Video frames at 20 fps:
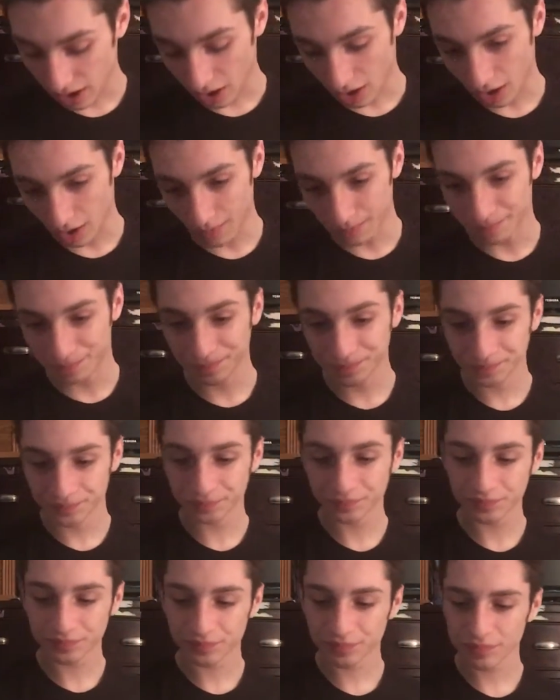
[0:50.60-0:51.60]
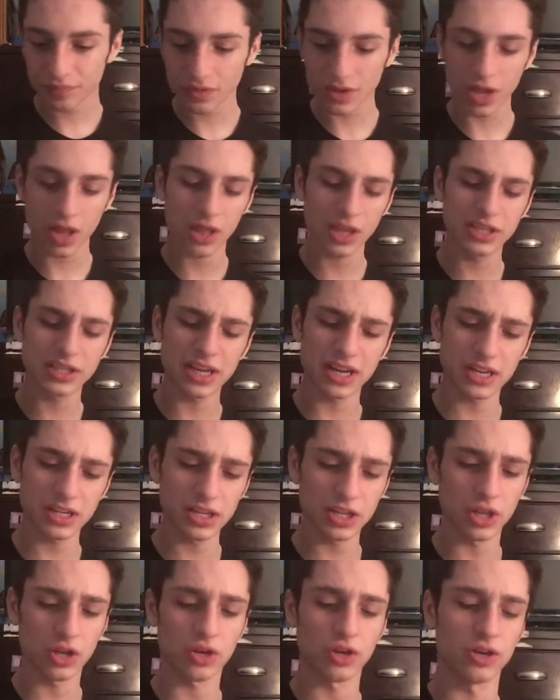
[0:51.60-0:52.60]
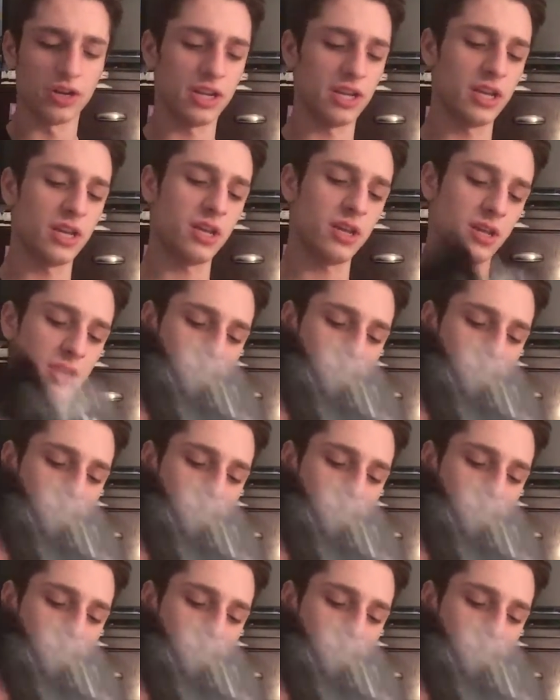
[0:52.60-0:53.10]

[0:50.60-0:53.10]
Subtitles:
Let's get into the hoodie.